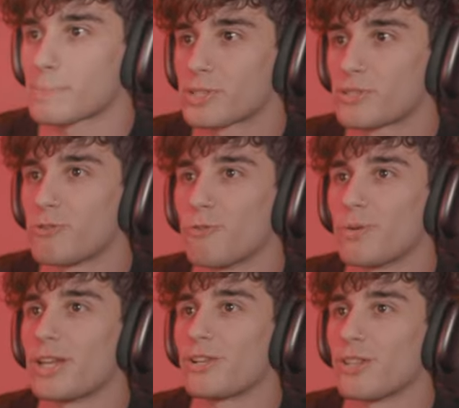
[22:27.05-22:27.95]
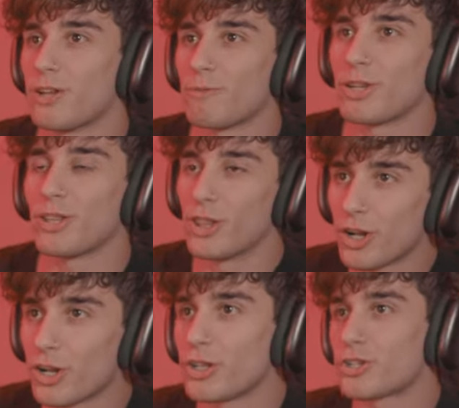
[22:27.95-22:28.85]
Dude, we li we
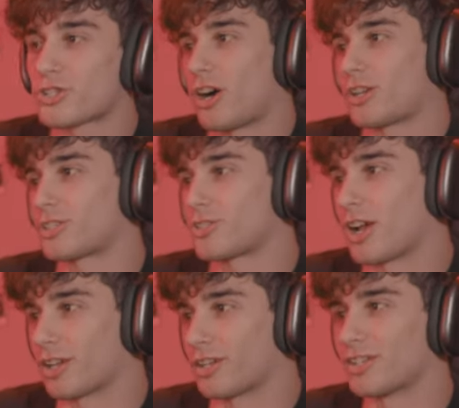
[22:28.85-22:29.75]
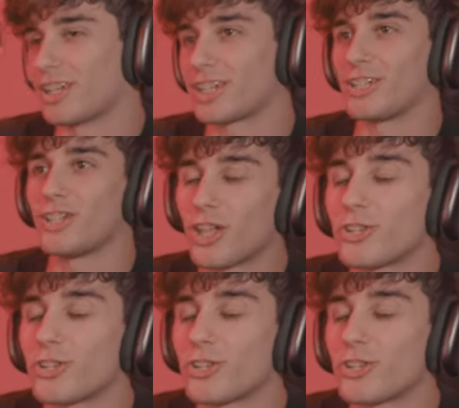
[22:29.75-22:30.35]
literally just lost a dragon. Like, another